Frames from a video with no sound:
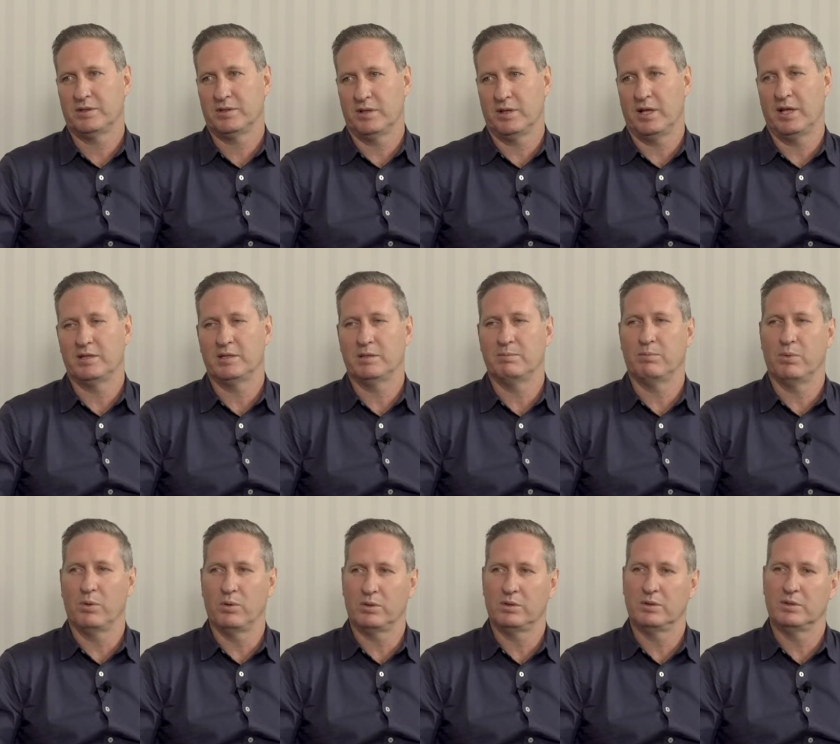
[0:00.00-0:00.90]
So that's
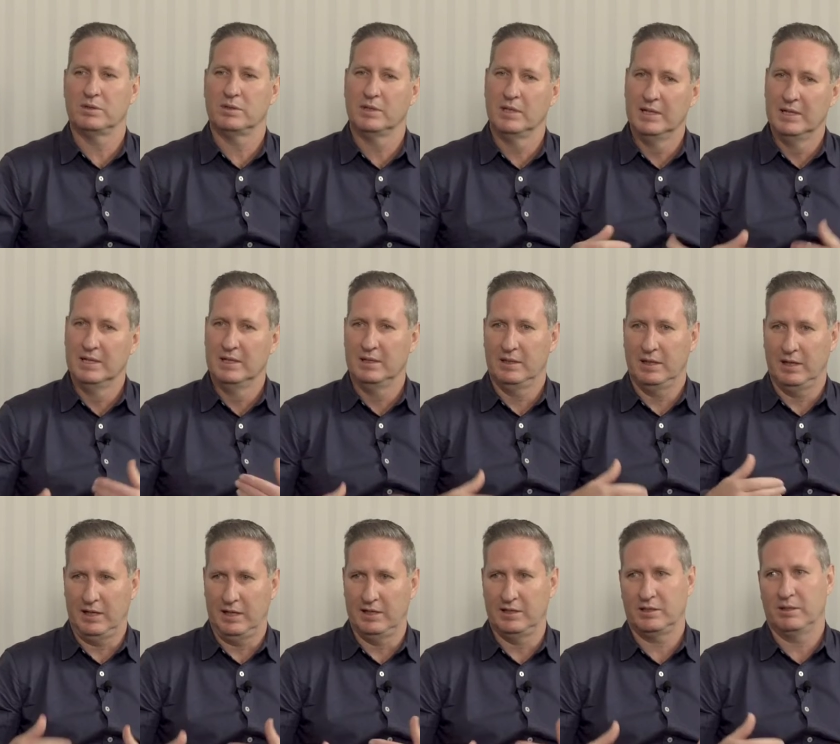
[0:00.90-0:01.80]
important
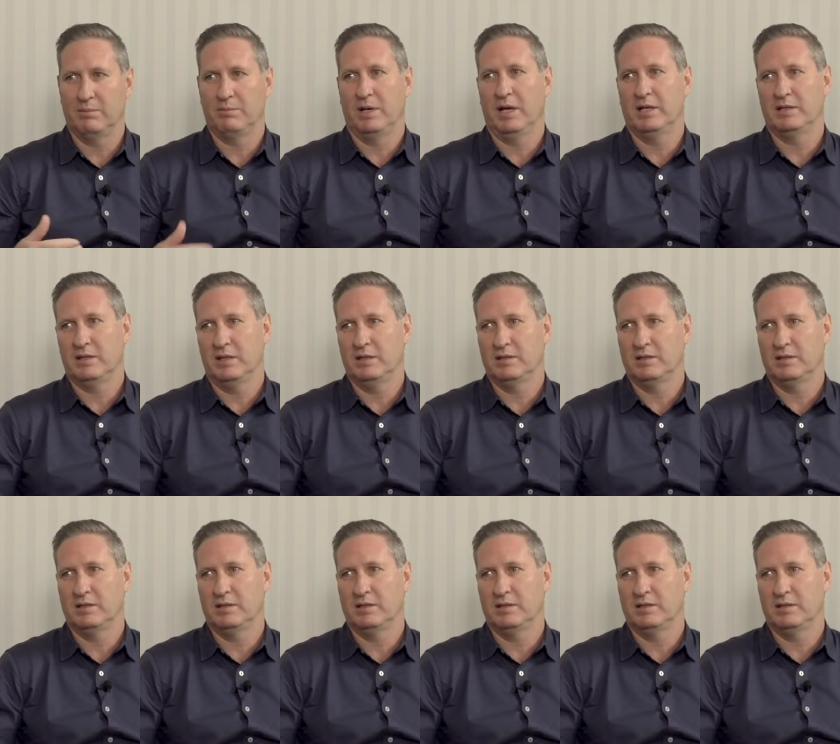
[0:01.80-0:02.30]
that Eskom gets